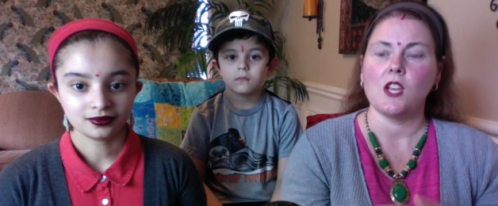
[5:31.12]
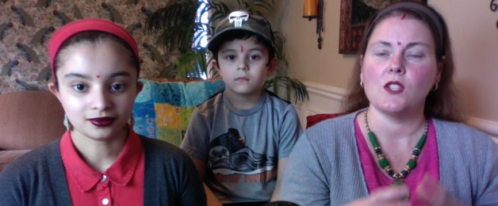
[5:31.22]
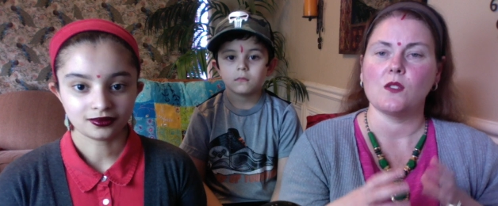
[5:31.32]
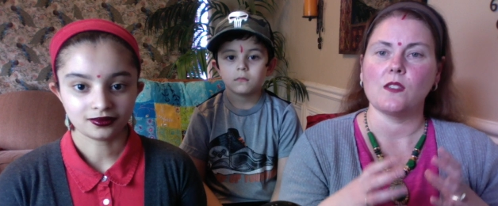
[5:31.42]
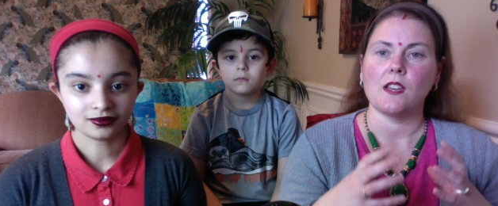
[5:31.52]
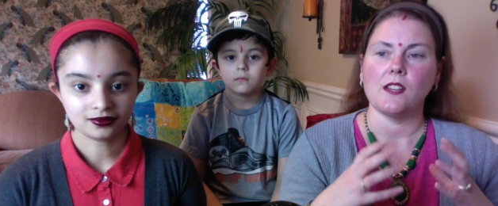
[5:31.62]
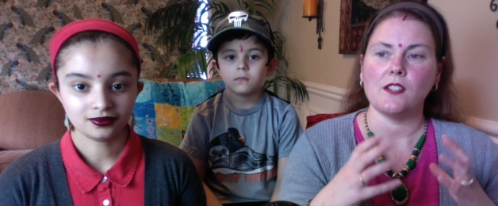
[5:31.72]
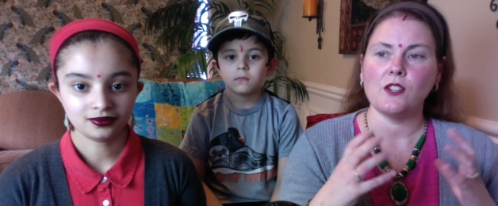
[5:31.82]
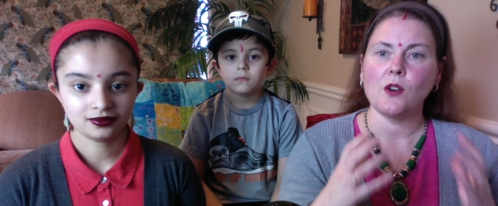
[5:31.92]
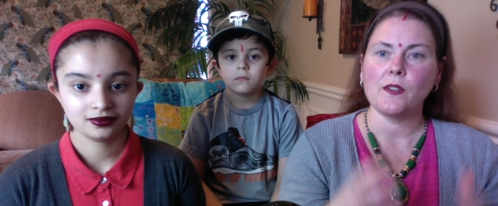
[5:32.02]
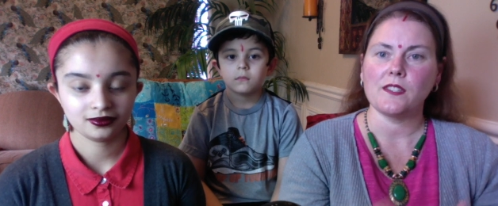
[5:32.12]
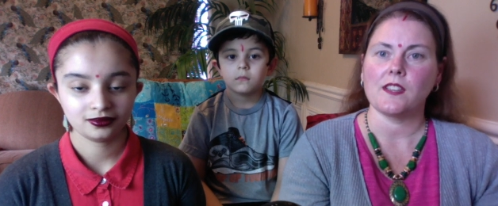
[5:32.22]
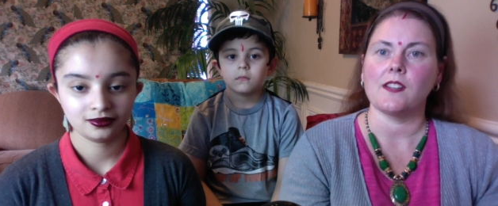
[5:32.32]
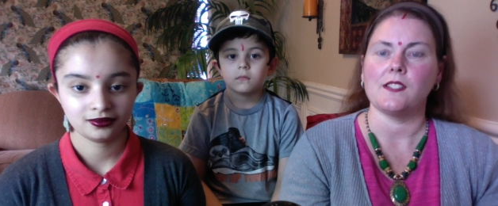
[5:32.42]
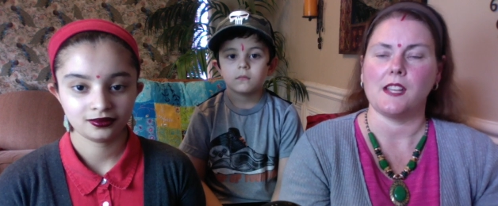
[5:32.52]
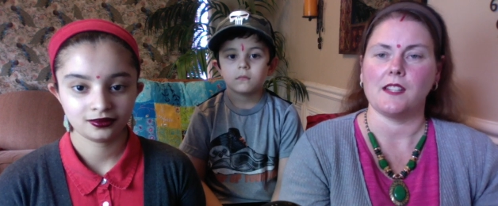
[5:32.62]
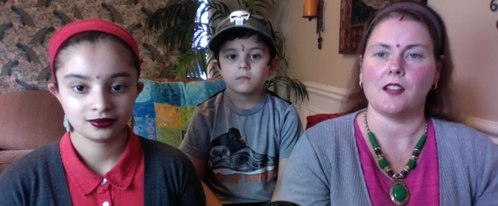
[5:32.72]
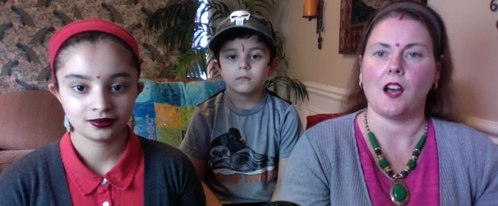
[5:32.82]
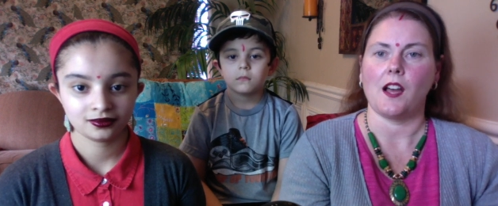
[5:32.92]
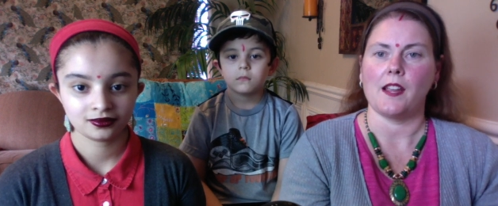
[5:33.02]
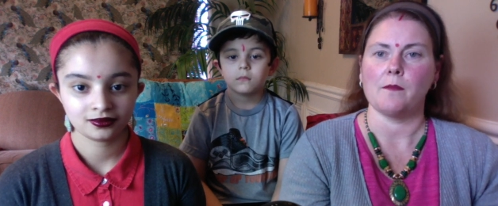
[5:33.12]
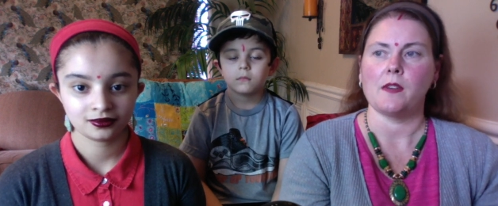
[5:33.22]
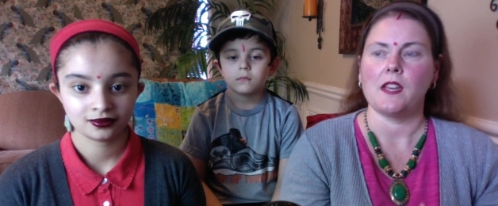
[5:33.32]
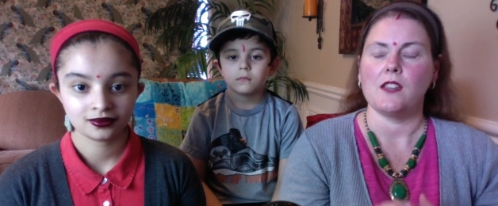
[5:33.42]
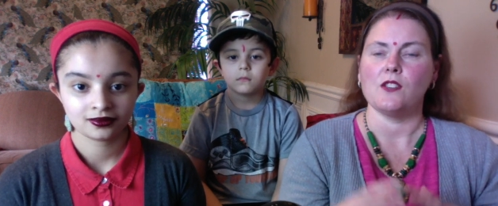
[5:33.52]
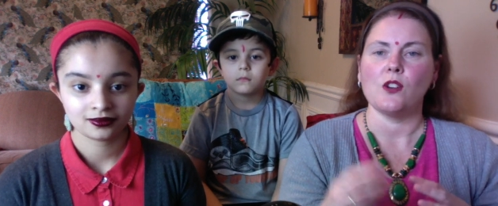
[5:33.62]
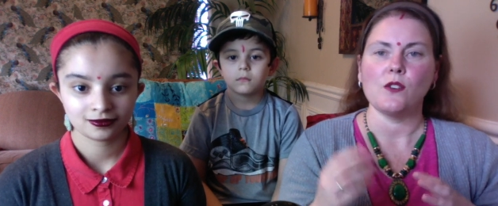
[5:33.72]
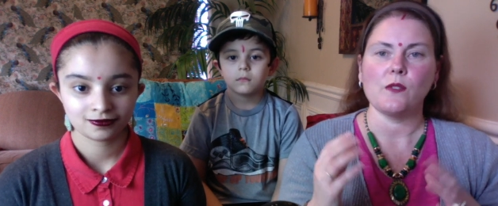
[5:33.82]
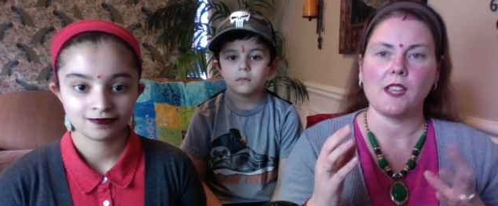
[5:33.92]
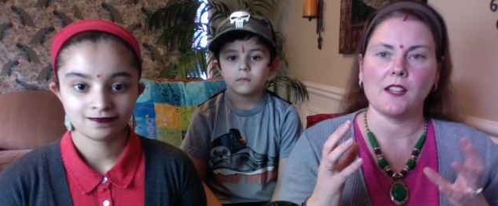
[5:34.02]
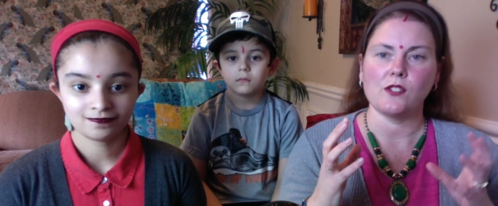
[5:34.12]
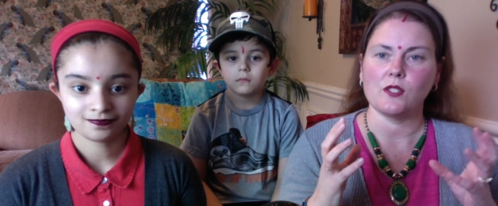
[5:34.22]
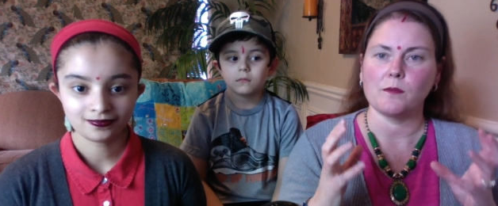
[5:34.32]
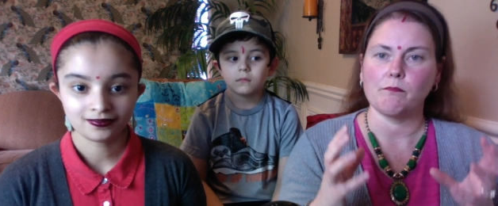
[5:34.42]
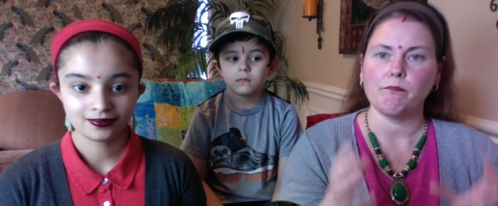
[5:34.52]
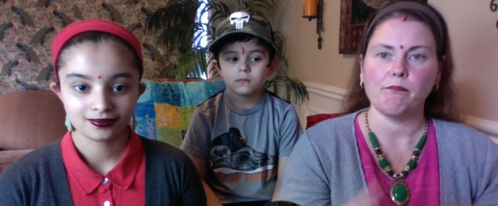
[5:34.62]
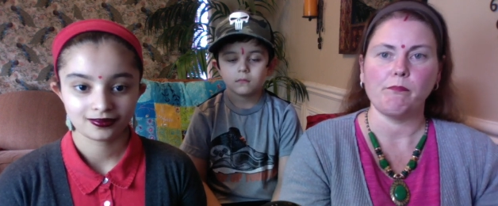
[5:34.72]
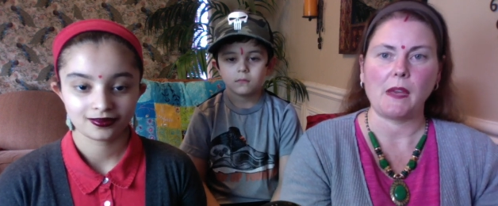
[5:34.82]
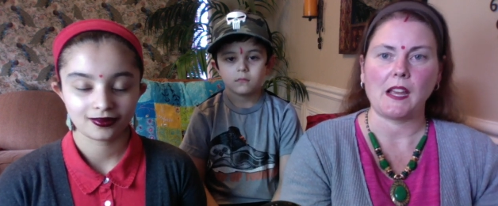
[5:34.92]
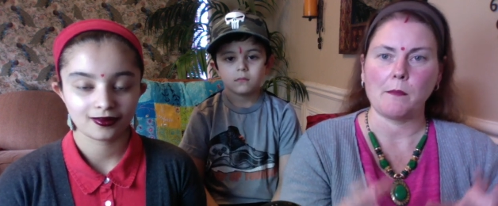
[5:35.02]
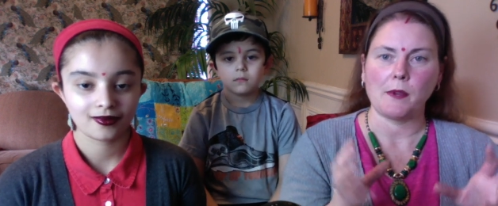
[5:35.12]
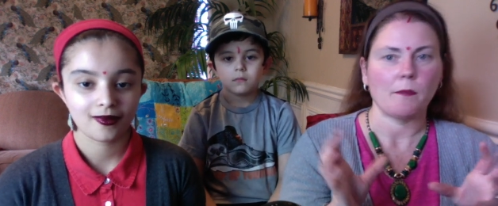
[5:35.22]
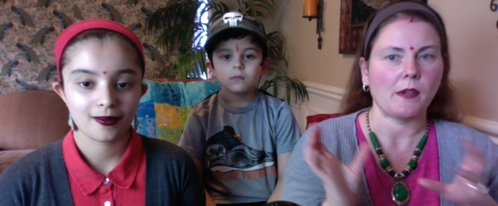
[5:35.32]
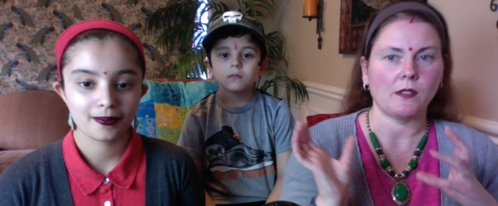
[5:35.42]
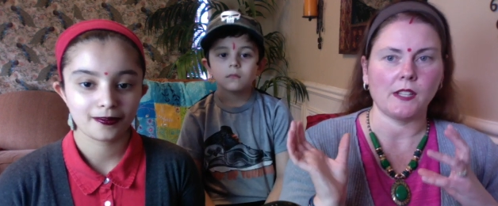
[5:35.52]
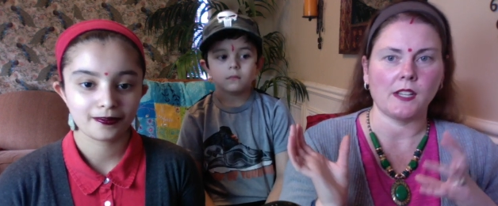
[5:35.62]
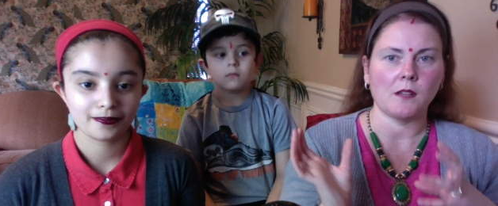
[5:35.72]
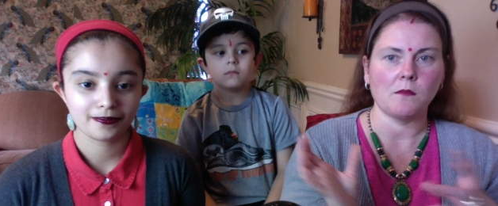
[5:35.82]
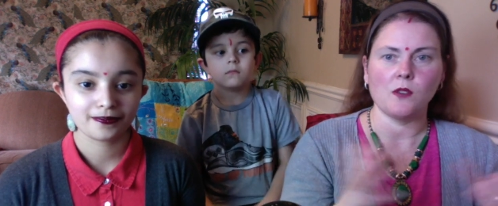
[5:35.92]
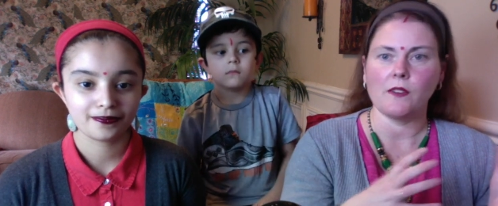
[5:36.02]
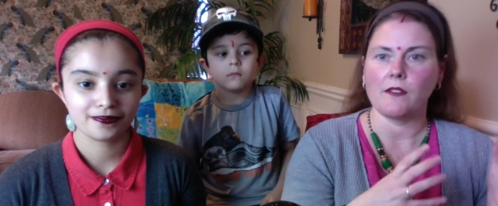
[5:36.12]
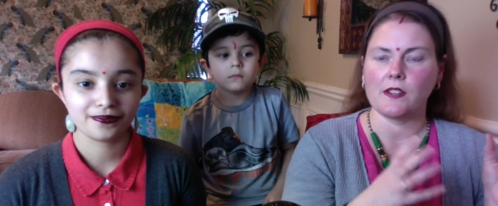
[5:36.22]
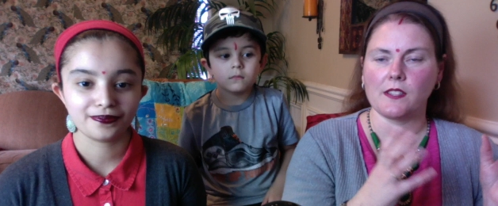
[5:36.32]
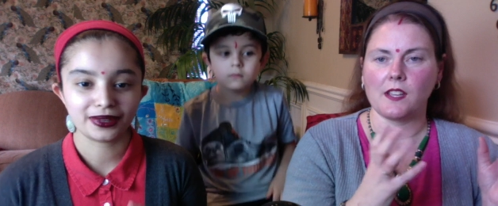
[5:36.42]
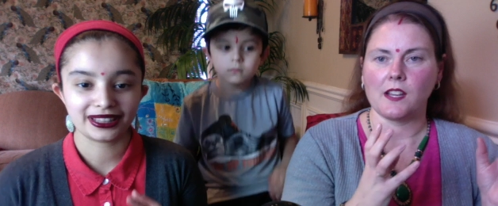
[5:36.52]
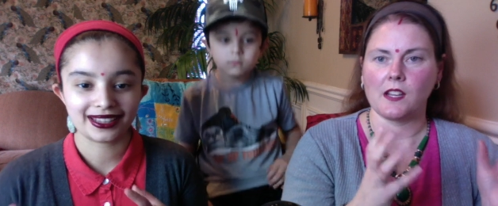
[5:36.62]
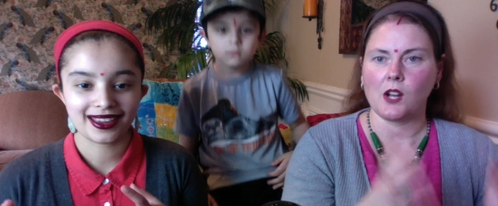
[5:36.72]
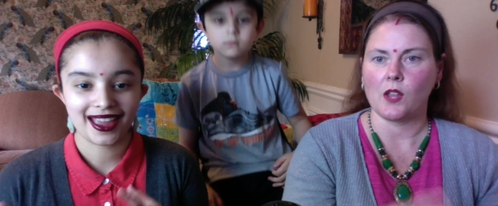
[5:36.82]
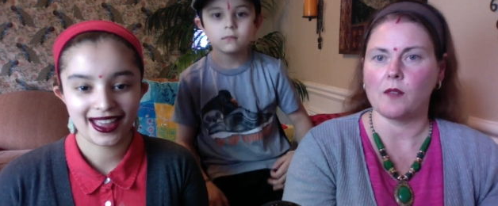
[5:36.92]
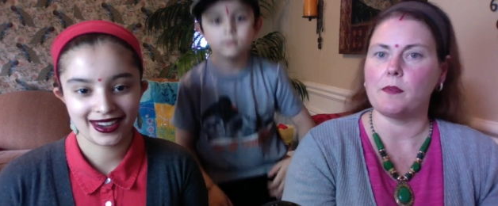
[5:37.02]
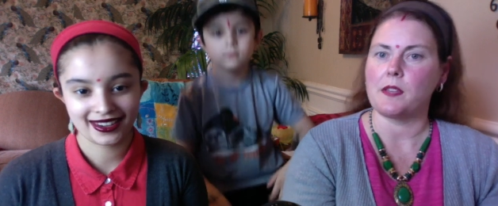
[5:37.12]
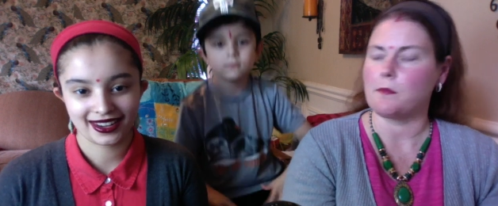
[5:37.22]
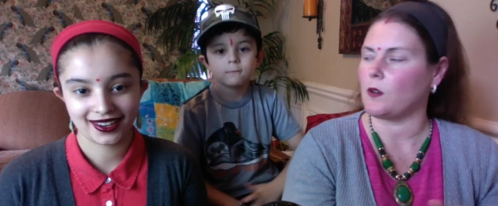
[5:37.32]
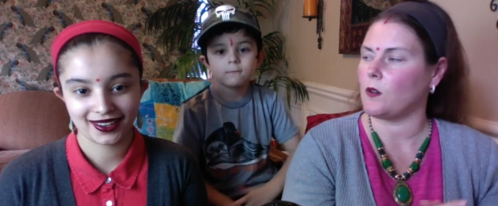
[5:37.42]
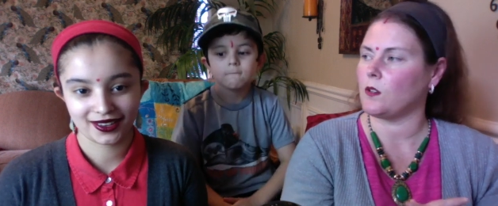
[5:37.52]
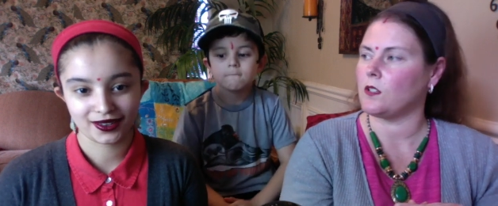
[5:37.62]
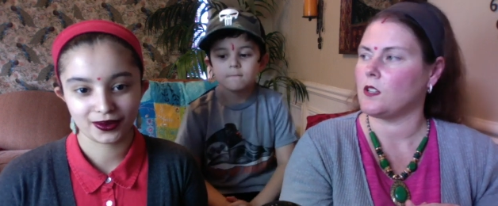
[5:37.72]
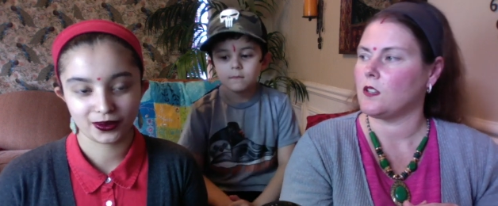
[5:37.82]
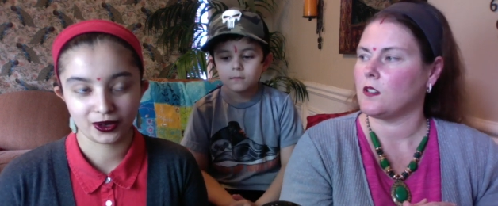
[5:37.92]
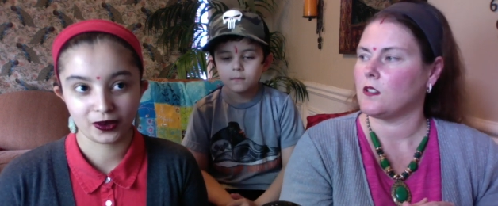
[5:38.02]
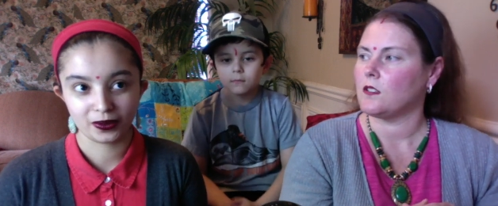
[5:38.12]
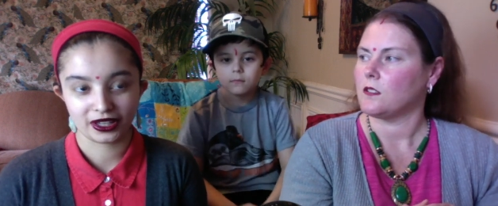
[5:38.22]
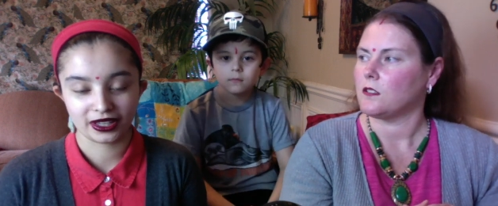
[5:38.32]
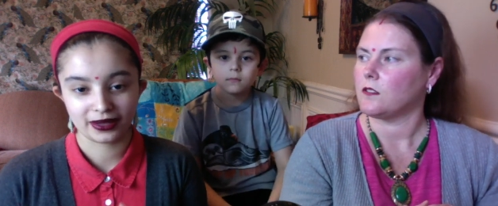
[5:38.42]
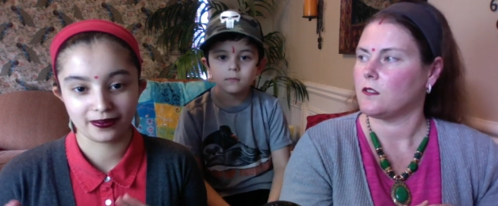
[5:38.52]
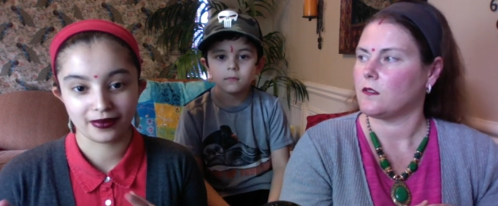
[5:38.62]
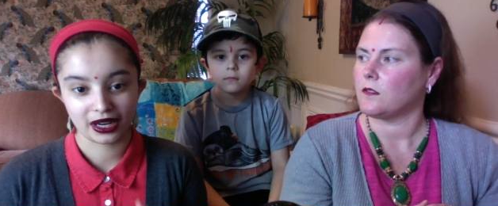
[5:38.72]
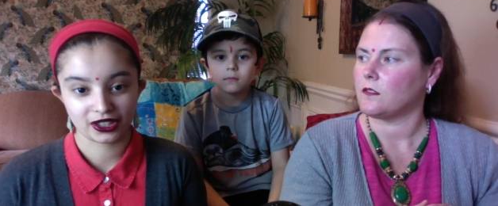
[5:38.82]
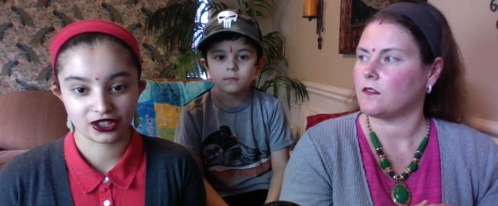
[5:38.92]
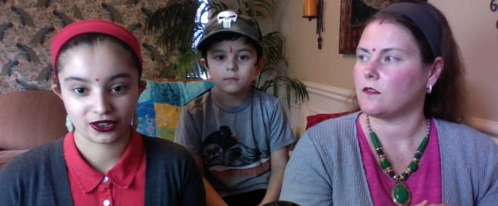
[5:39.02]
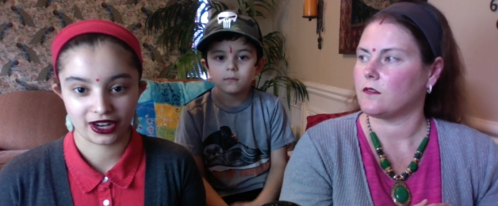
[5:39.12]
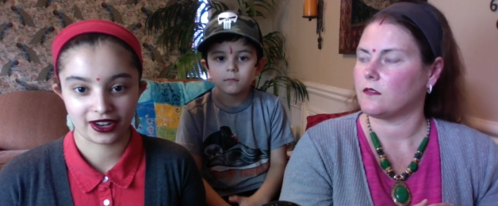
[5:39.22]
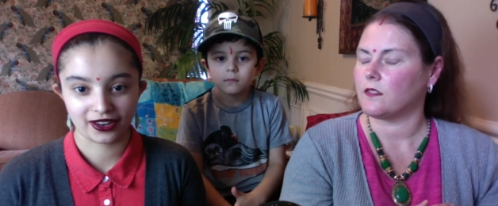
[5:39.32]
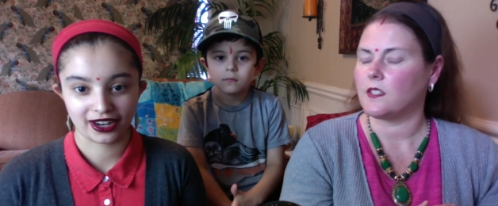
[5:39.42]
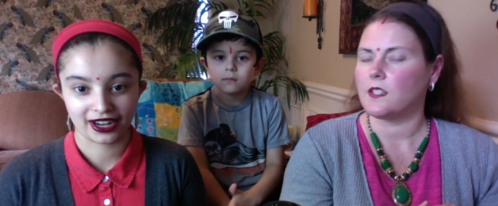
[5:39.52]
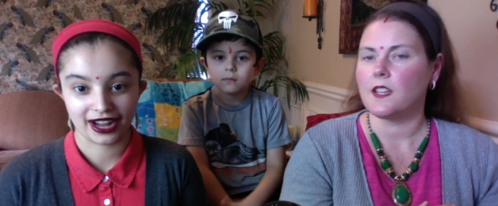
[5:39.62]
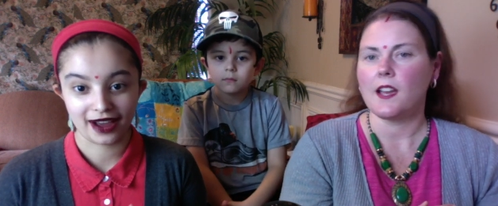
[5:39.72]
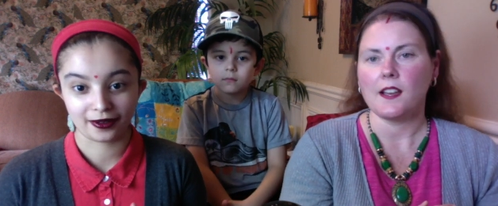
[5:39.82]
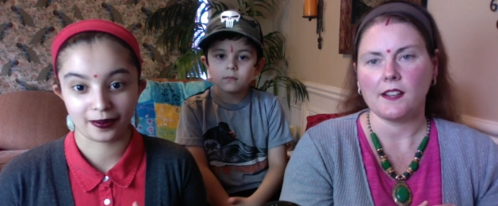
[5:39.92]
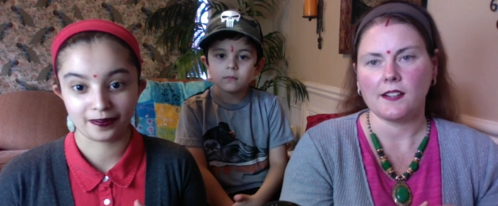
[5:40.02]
Speaker 1: so that, you know, it's going to take time. You know, you can't just pick up your building
Speaker 2: and move everything but and all the people. The ending will be much greater and yeah.